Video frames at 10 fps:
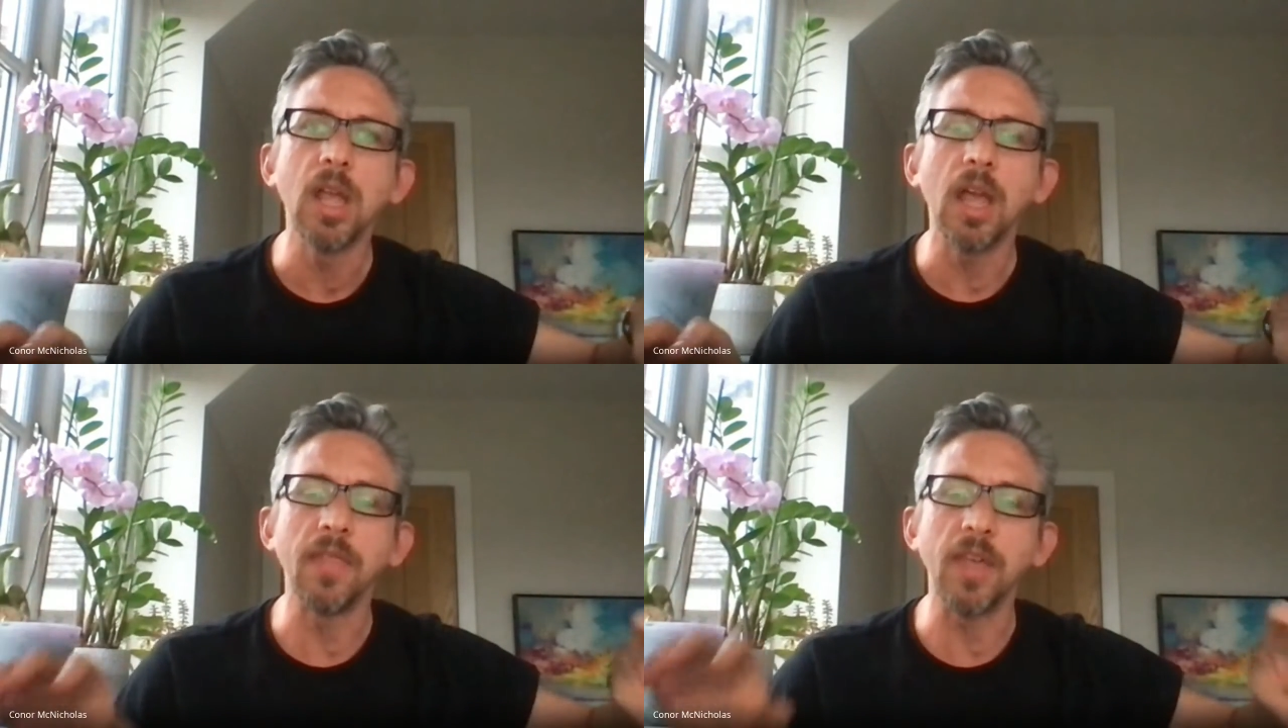
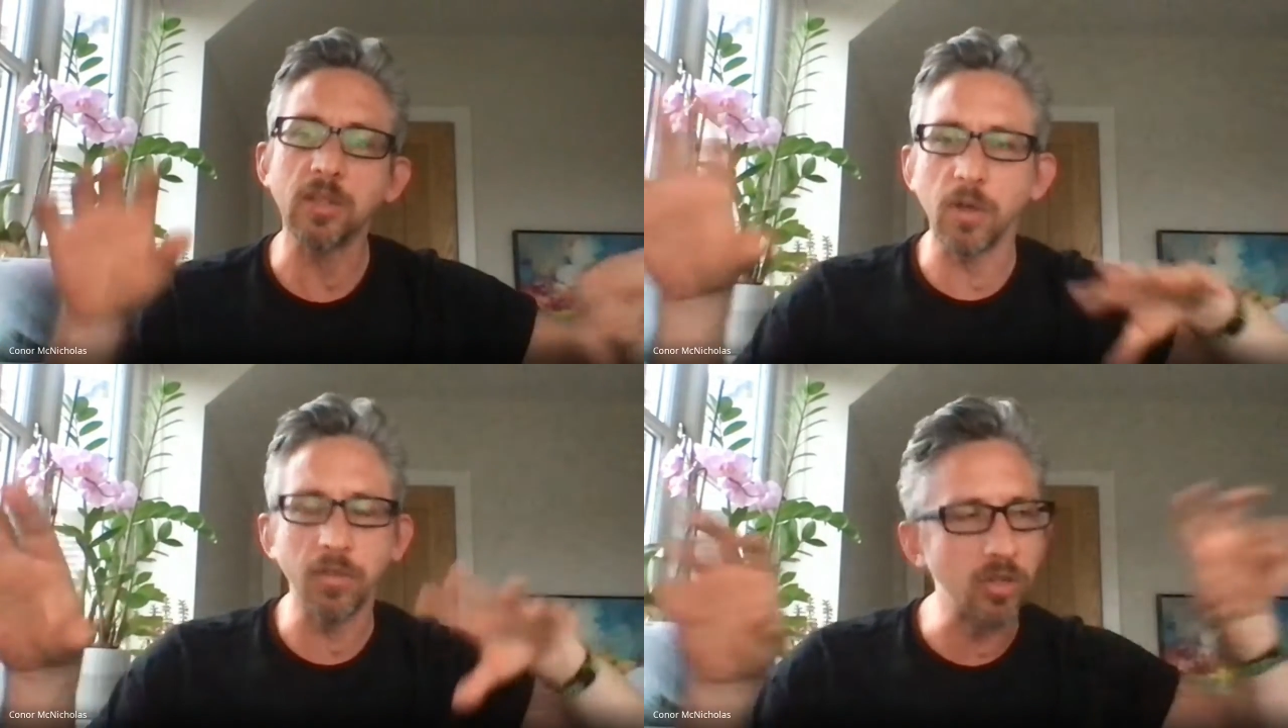and
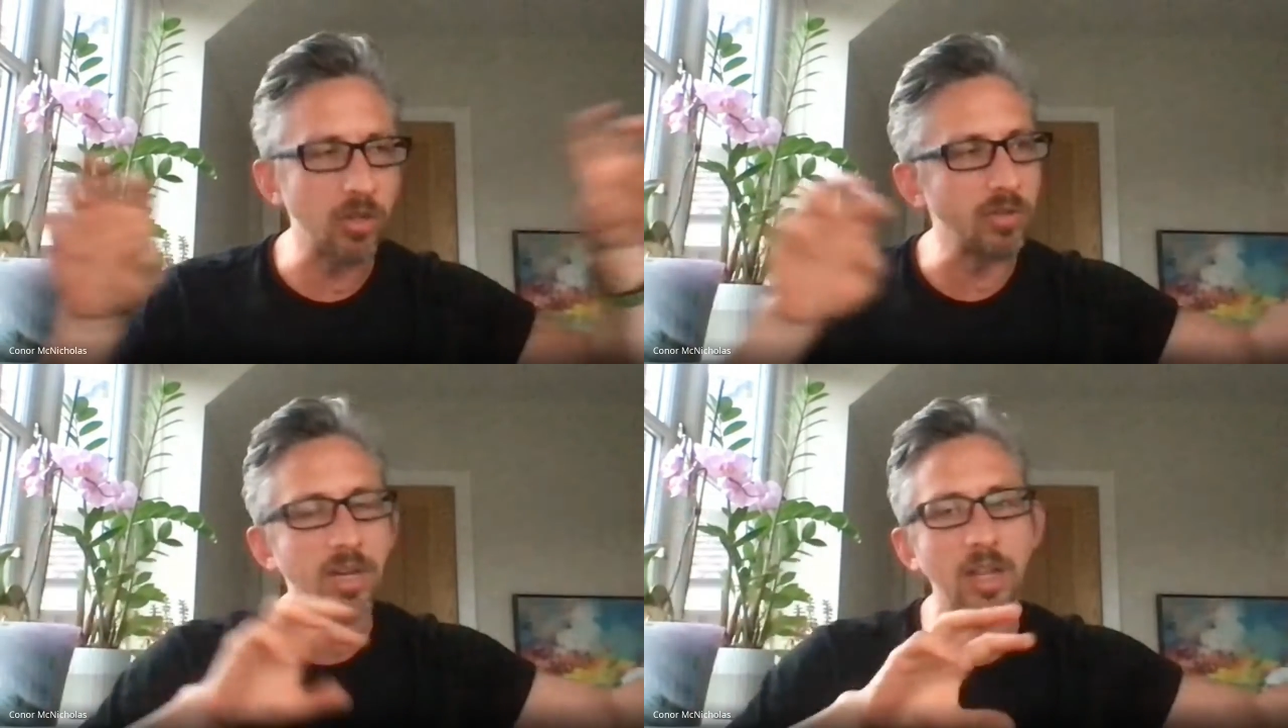that's where the
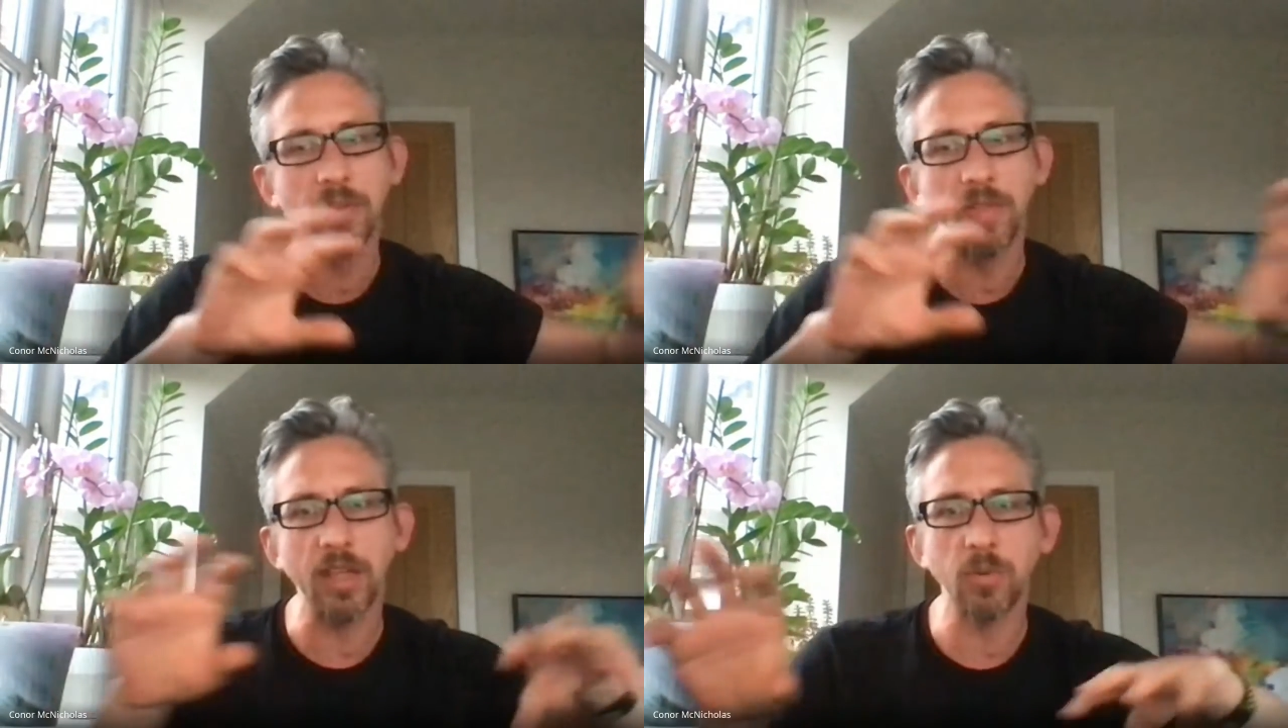dudes live,
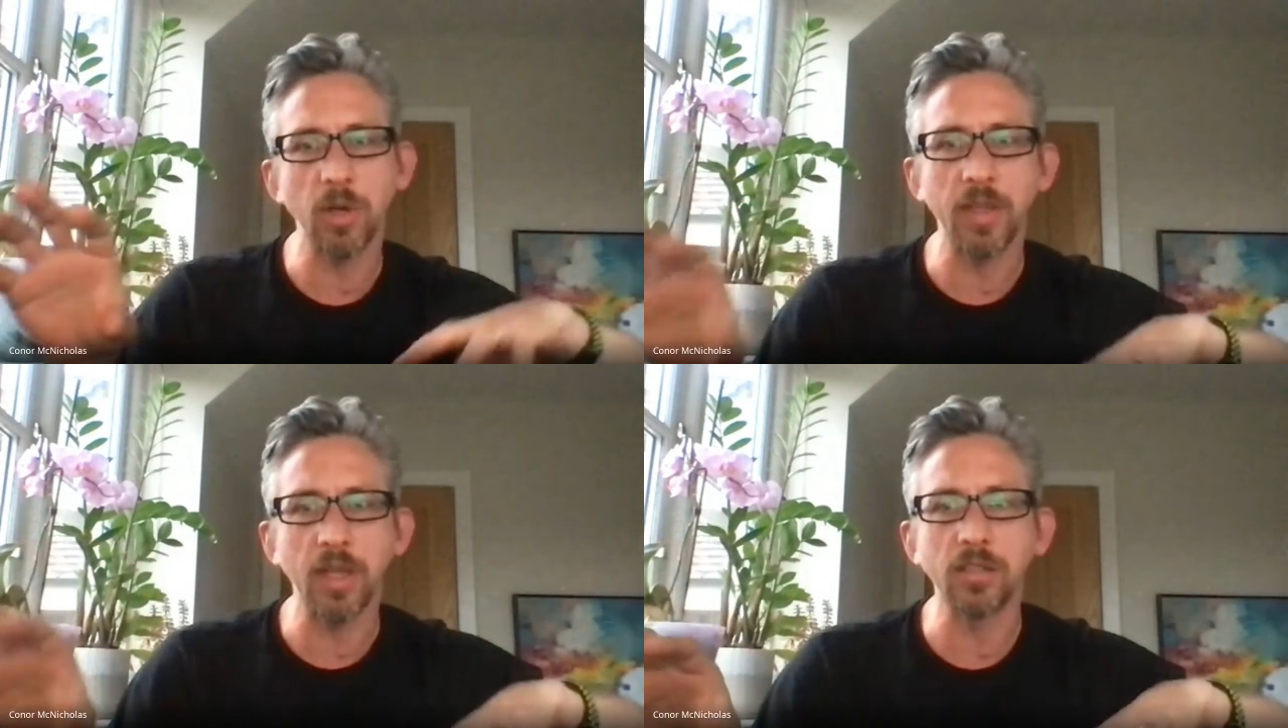and that's
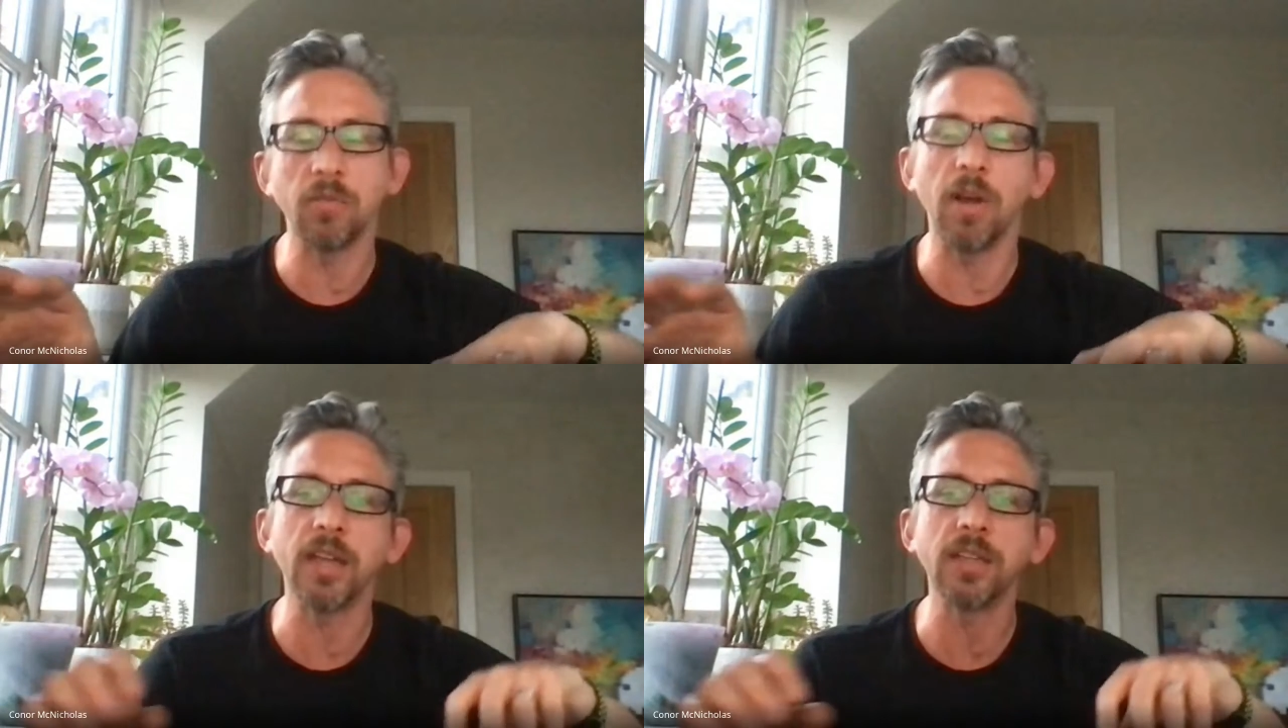where they
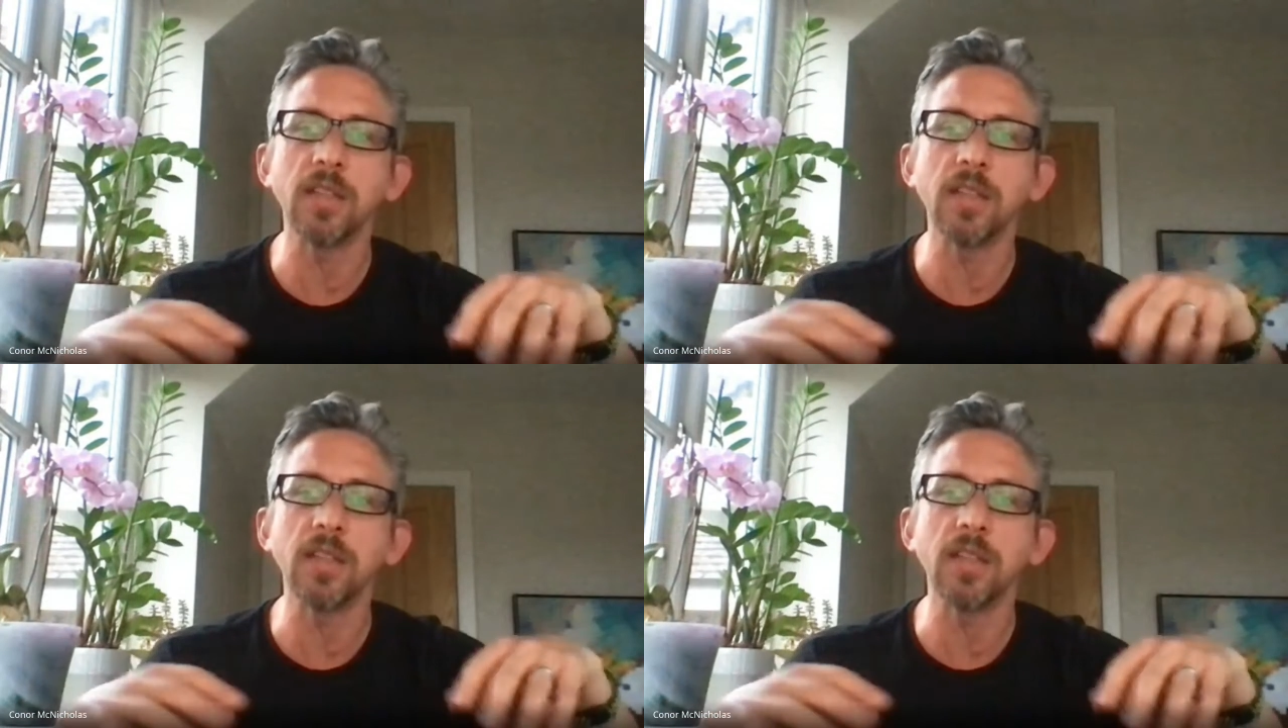interact,